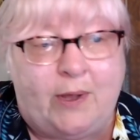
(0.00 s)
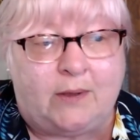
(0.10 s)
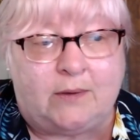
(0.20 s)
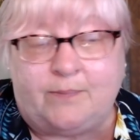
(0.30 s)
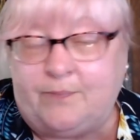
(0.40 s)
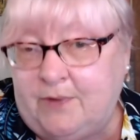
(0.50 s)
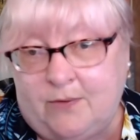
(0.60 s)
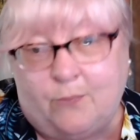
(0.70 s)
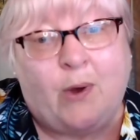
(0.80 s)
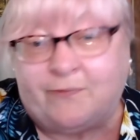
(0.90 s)
will,
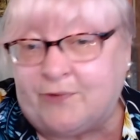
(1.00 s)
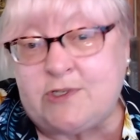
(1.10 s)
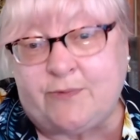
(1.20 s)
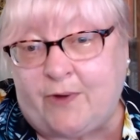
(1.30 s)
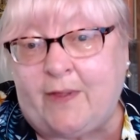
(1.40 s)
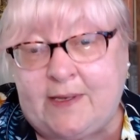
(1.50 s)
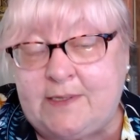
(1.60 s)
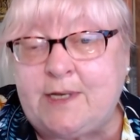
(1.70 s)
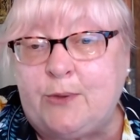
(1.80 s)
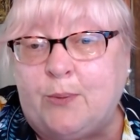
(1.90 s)
well, first of all, it
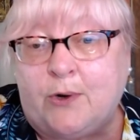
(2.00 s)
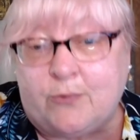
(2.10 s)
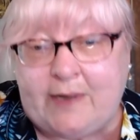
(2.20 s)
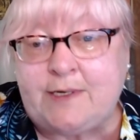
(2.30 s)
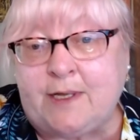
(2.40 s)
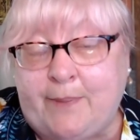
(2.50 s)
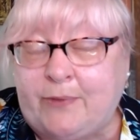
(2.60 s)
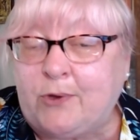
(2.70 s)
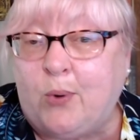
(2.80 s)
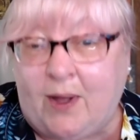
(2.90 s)
can tell you a great deal
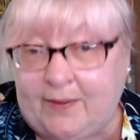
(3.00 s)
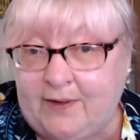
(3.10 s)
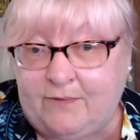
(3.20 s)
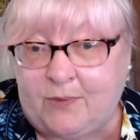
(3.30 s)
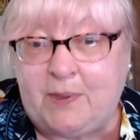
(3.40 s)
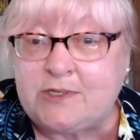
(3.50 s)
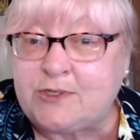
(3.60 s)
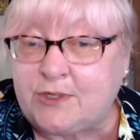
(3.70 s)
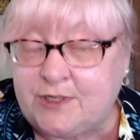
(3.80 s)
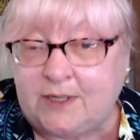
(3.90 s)
about the quality of the
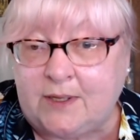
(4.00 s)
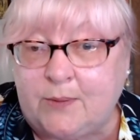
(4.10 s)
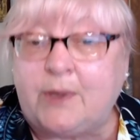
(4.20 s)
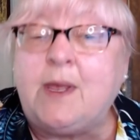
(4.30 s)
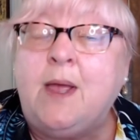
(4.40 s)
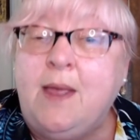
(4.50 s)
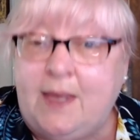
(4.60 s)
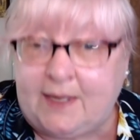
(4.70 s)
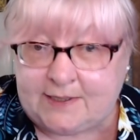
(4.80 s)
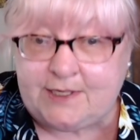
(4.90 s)
piece you're dealing with.
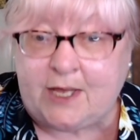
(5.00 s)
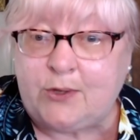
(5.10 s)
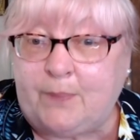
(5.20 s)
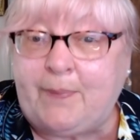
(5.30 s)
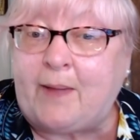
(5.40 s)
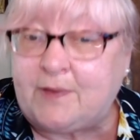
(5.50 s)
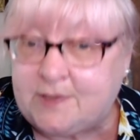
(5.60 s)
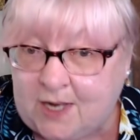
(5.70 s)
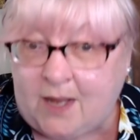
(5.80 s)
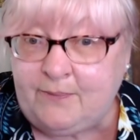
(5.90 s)
It can tell you
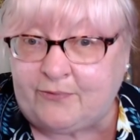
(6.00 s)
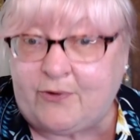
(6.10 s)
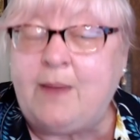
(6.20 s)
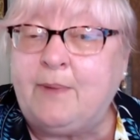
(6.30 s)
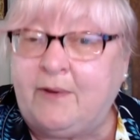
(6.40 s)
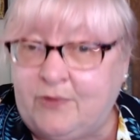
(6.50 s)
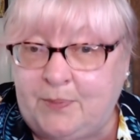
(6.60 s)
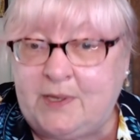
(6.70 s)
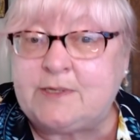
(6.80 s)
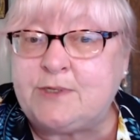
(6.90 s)
about the time frame
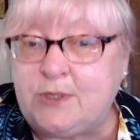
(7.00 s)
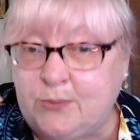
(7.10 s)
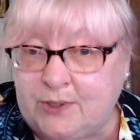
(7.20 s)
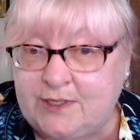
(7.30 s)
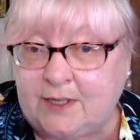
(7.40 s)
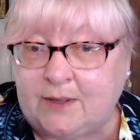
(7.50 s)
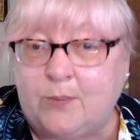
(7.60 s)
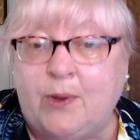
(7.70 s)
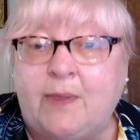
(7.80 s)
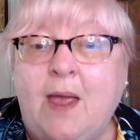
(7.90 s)
of the piece you were
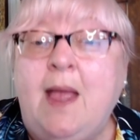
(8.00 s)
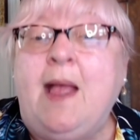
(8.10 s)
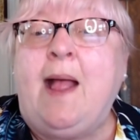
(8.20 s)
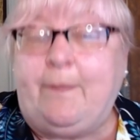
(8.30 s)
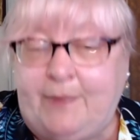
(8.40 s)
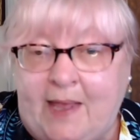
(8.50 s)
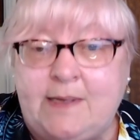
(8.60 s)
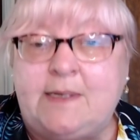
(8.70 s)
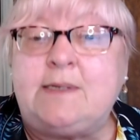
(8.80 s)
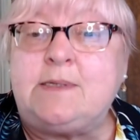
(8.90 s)
dealing with.
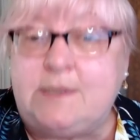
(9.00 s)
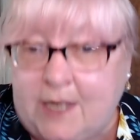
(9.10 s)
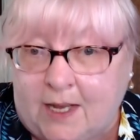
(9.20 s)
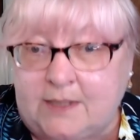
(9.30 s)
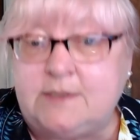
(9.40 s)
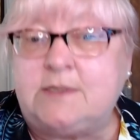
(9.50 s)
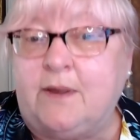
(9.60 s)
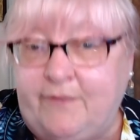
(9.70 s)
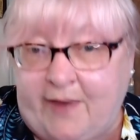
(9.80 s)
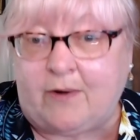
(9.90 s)
And it
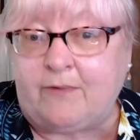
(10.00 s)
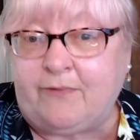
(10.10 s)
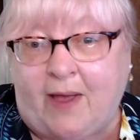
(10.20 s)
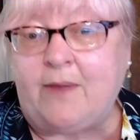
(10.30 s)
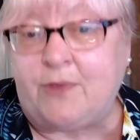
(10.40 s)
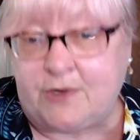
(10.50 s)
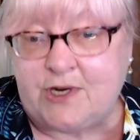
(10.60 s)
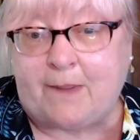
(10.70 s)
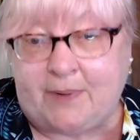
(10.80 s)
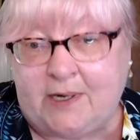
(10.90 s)
does verify
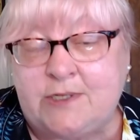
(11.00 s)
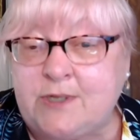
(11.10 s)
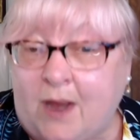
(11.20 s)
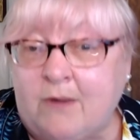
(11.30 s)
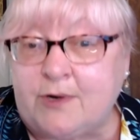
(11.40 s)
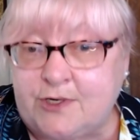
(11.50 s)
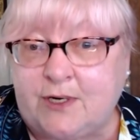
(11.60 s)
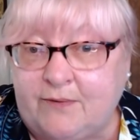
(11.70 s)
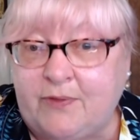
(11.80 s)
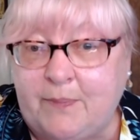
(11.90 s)
the Japanese
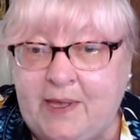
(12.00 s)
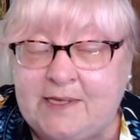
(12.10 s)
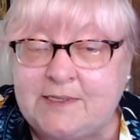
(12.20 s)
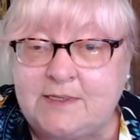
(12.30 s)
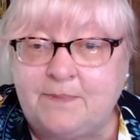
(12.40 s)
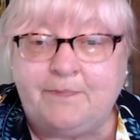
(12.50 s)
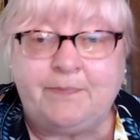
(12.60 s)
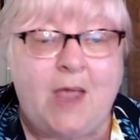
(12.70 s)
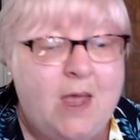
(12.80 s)
origin of the piece.